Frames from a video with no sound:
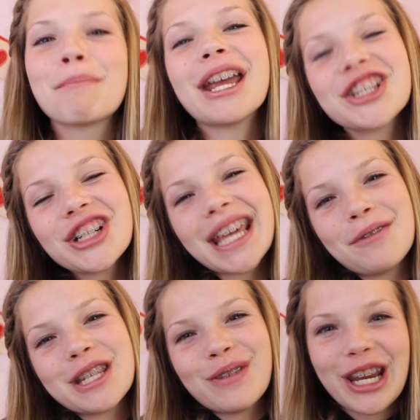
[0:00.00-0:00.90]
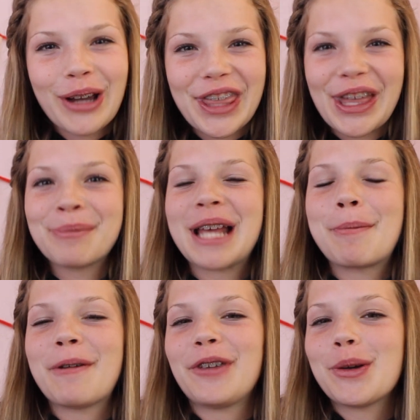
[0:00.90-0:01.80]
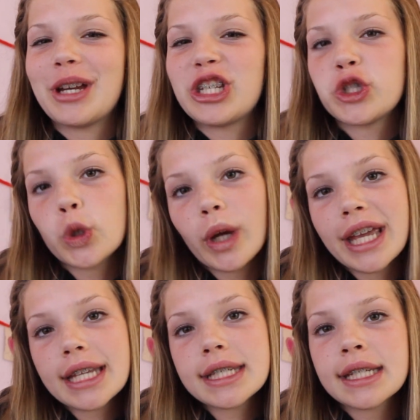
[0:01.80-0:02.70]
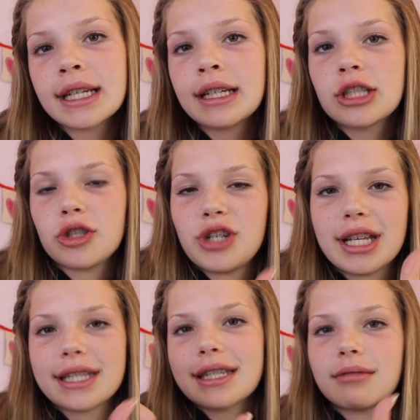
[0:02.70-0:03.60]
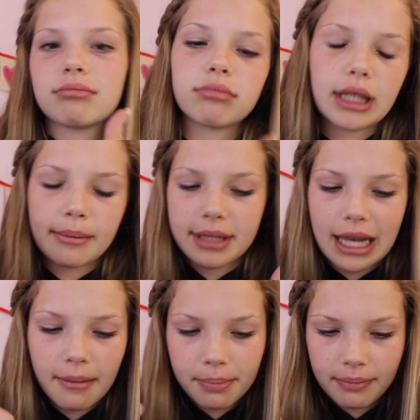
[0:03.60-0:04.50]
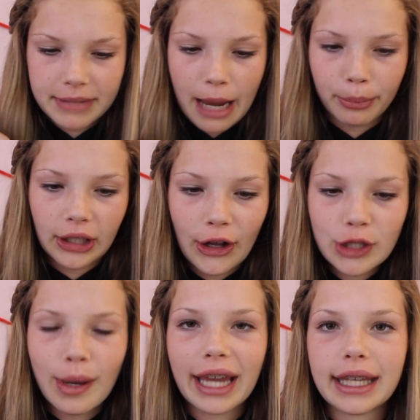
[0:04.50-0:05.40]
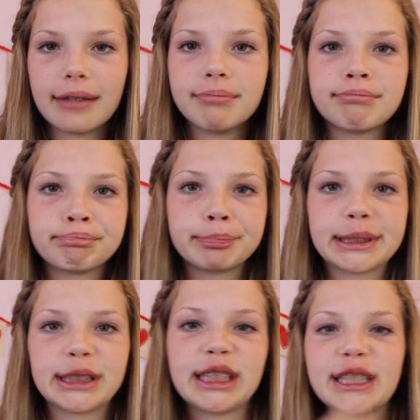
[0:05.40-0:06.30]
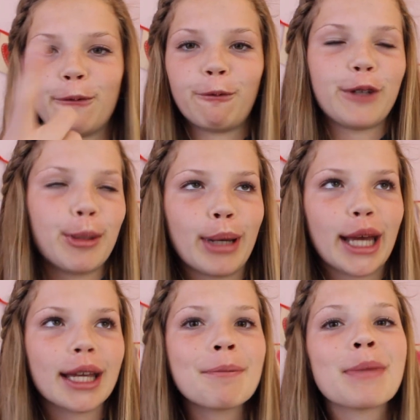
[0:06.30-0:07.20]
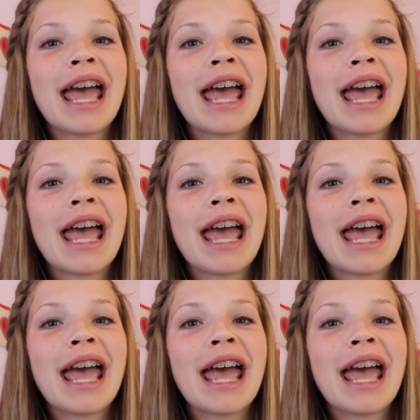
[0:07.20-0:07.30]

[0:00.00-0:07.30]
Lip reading: Make sure to give this video a thumbs up if you enjoy it. So just thumbs it up down below so I can see some feedback.